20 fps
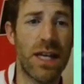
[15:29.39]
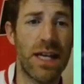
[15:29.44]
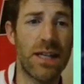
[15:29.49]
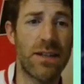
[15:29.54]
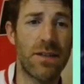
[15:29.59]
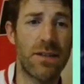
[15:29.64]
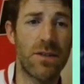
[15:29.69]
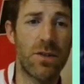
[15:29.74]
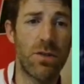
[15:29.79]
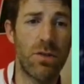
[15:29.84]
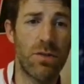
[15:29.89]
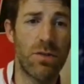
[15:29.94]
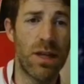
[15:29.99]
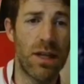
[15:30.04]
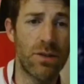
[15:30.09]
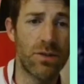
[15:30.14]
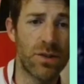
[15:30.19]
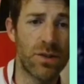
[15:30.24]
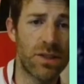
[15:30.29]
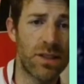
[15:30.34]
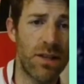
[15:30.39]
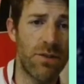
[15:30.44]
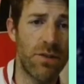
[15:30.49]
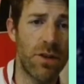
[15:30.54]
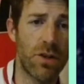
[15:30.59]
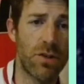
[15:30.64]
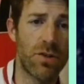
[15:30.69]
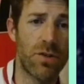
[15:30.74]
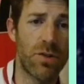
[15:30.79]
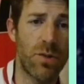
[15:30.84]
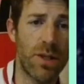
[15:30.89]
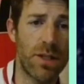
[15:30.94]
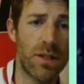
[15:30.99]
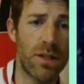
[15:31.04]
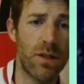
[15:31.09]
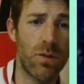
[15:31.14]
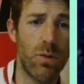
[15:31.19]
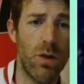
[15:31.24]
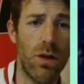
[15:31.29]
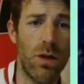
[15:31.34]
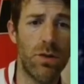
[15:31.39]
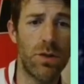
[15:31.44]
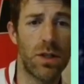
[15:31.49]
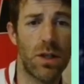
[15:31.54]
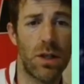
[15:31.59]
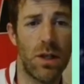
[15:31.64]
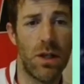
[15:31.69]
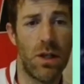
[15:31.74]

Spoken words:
82,720 in the world.